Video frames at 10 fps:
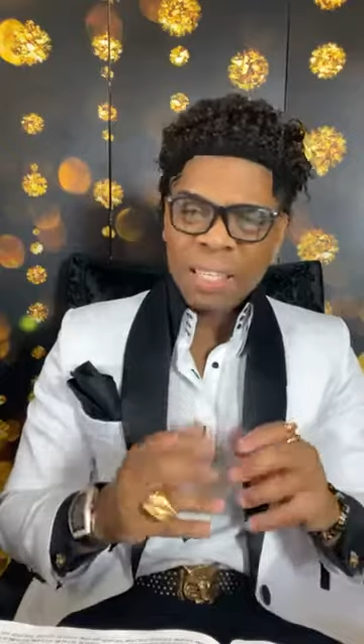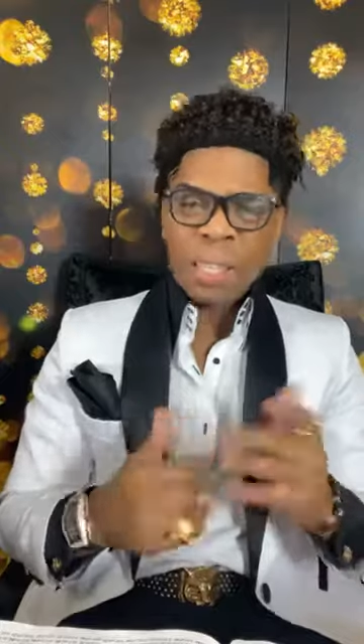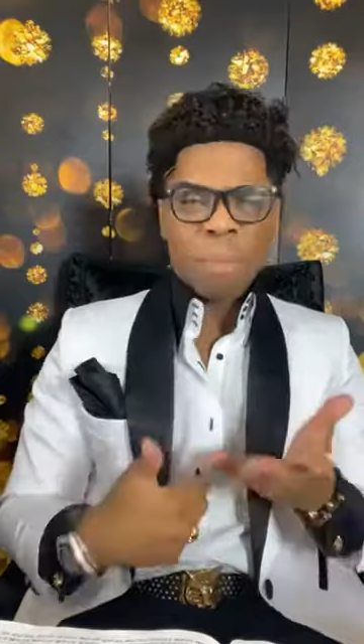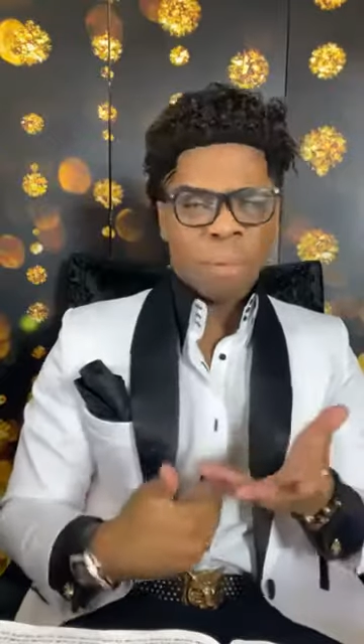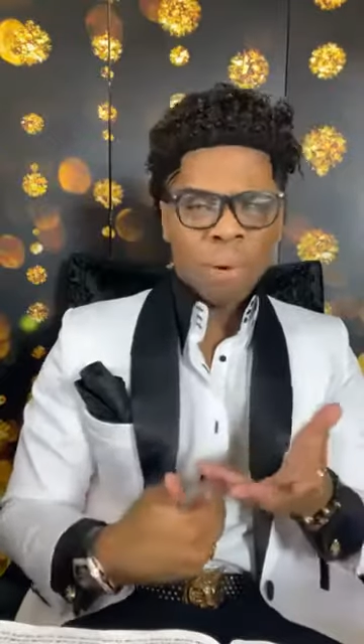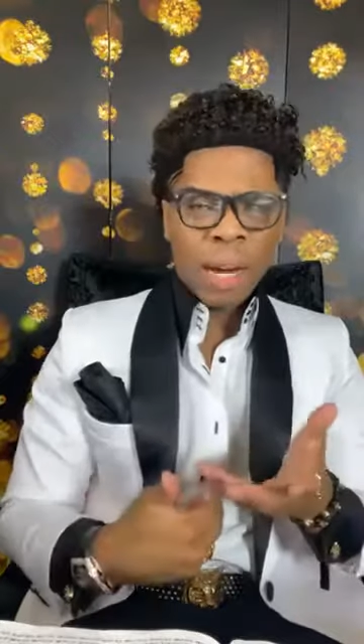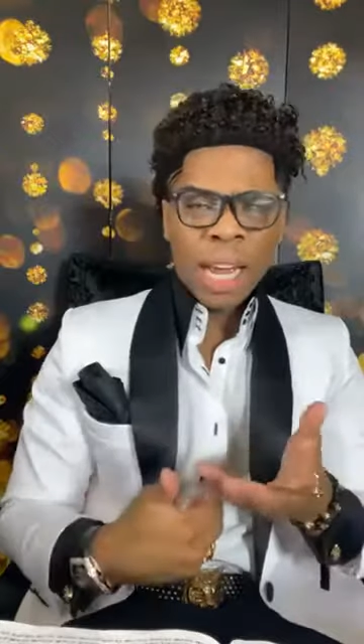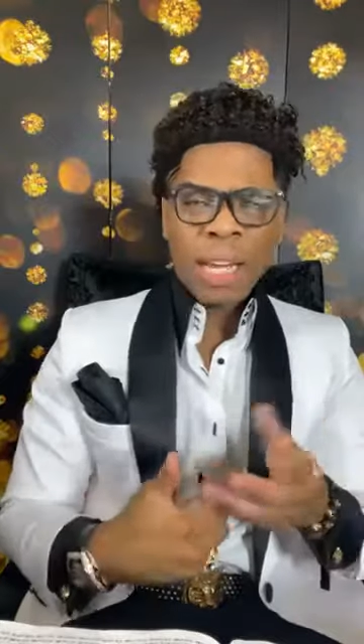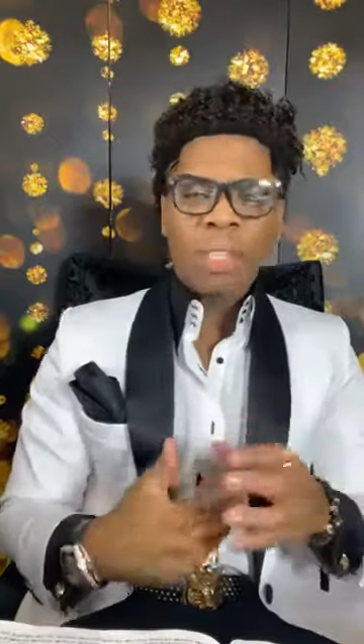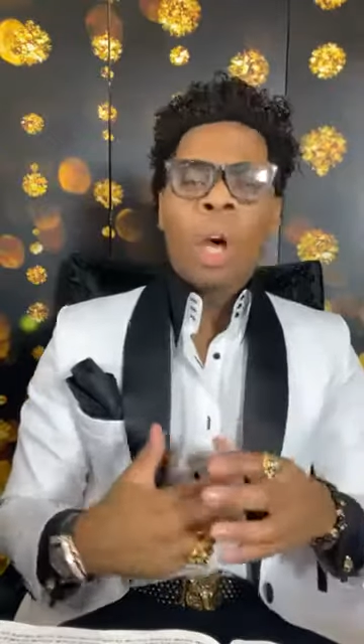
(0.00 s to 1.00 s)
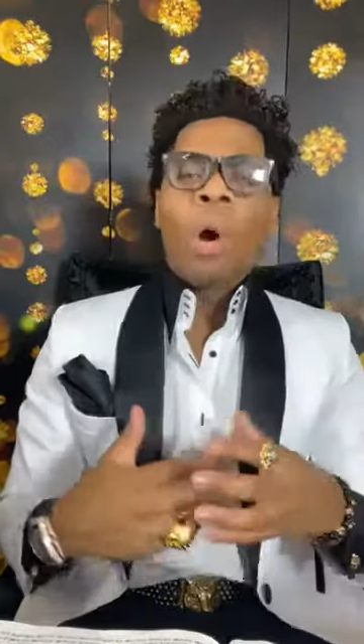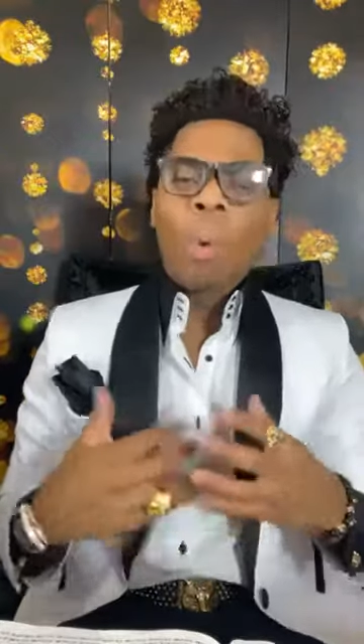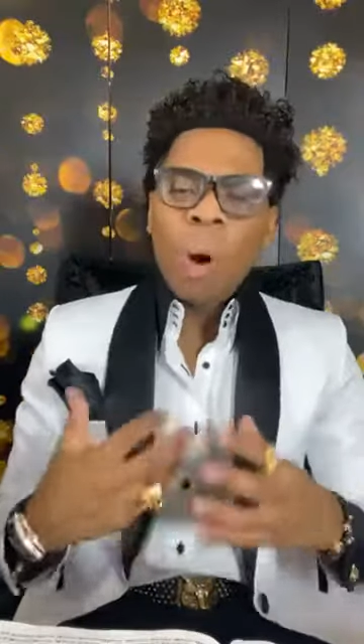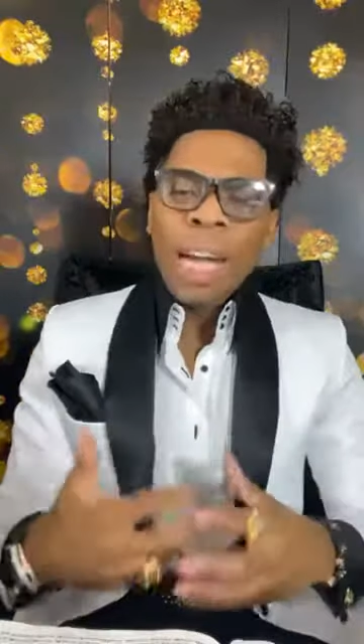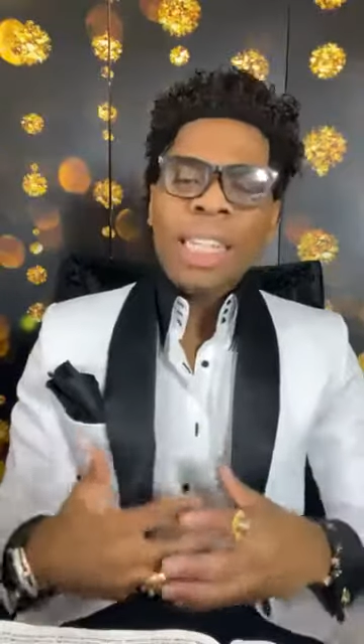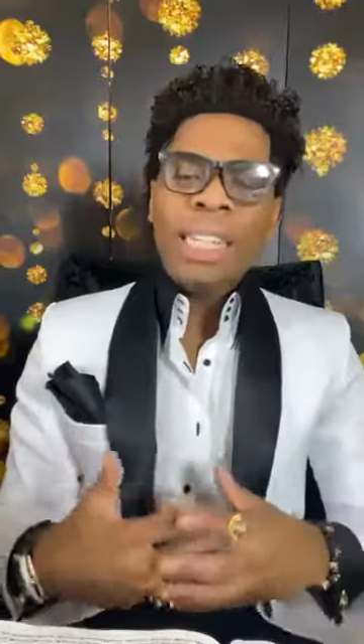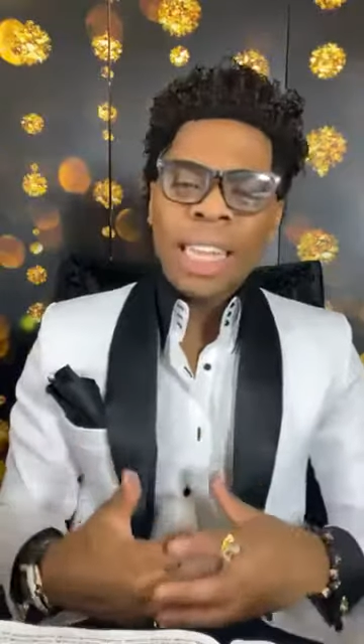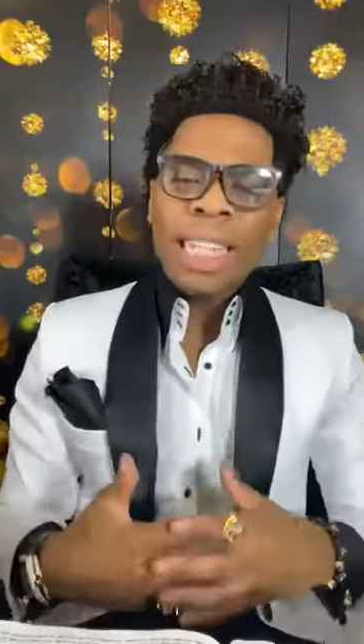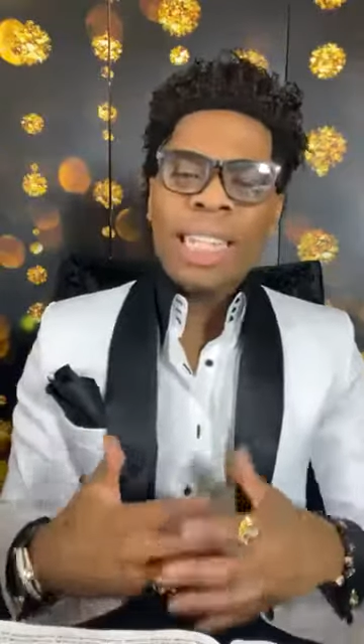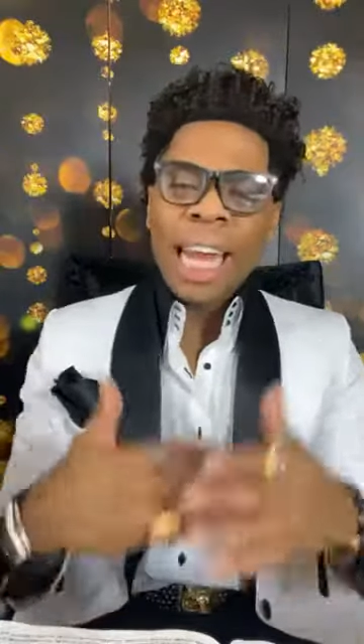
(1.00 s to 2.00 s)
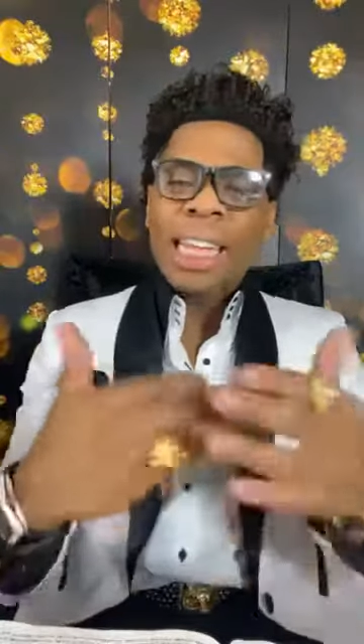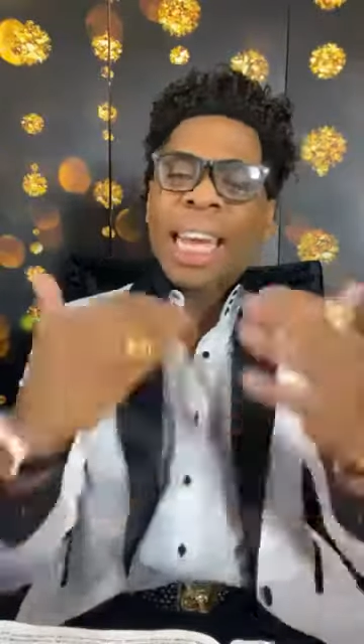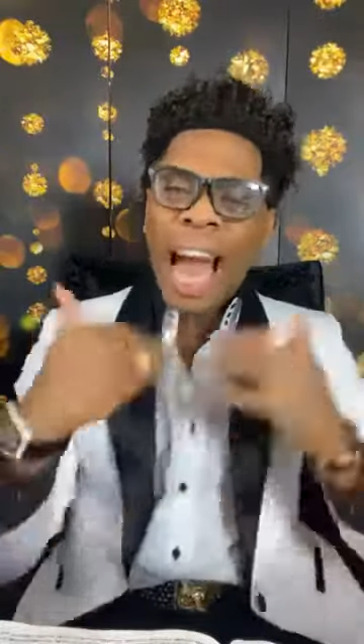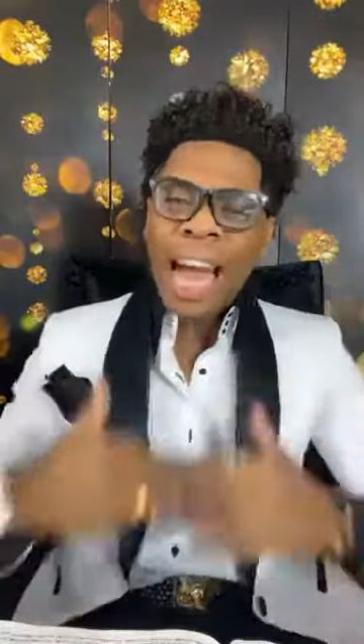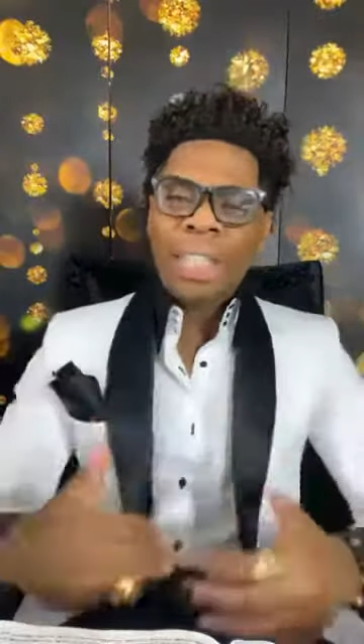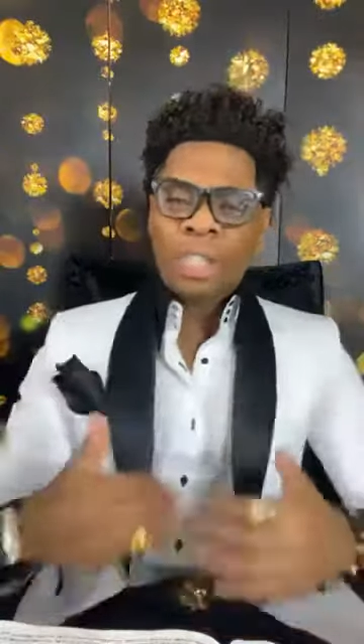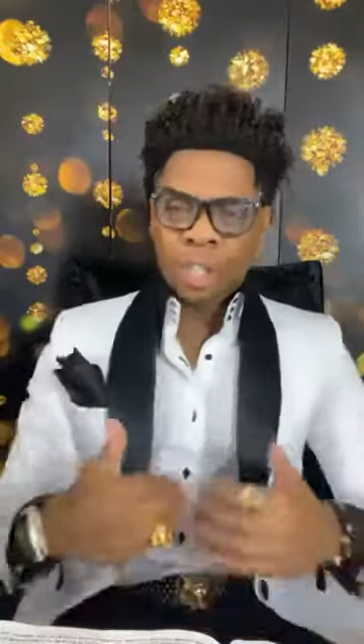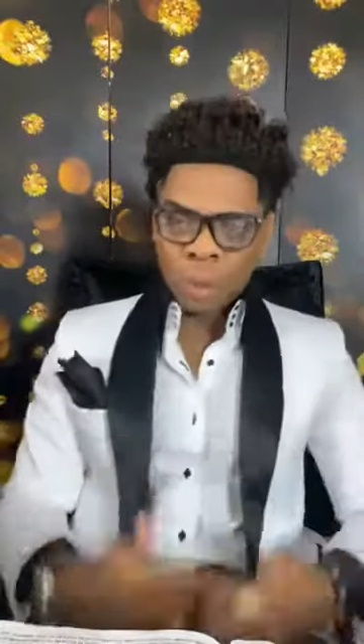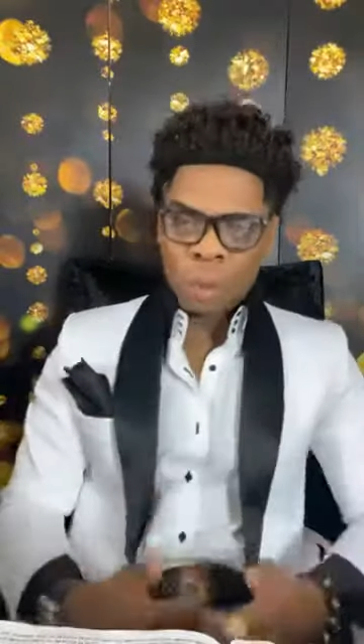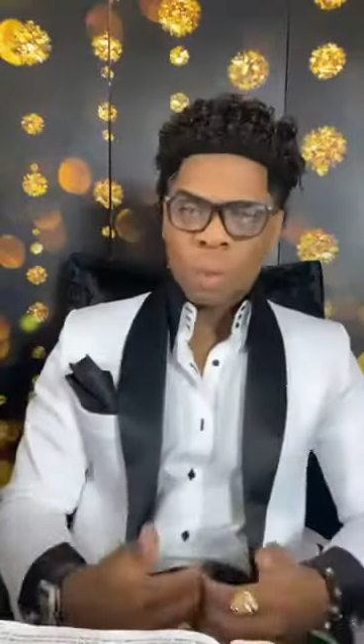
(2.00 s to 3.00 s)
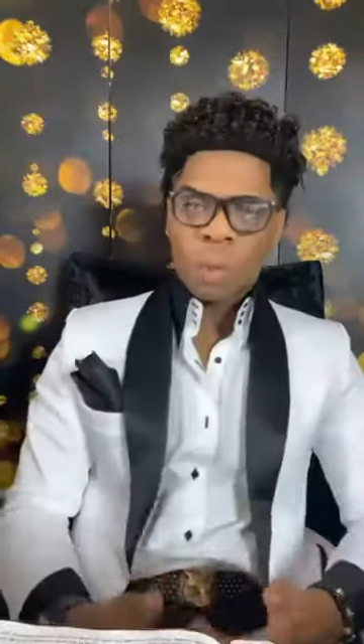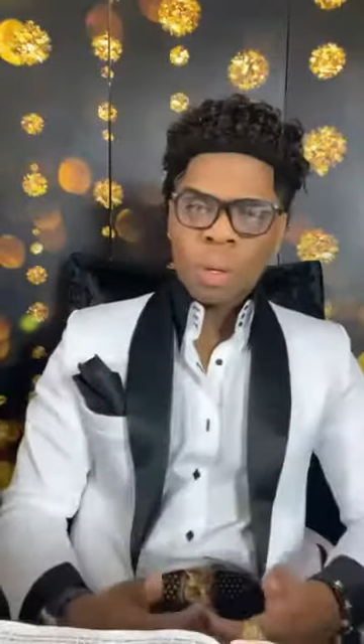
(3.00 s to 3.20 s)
and prayings, what did they not do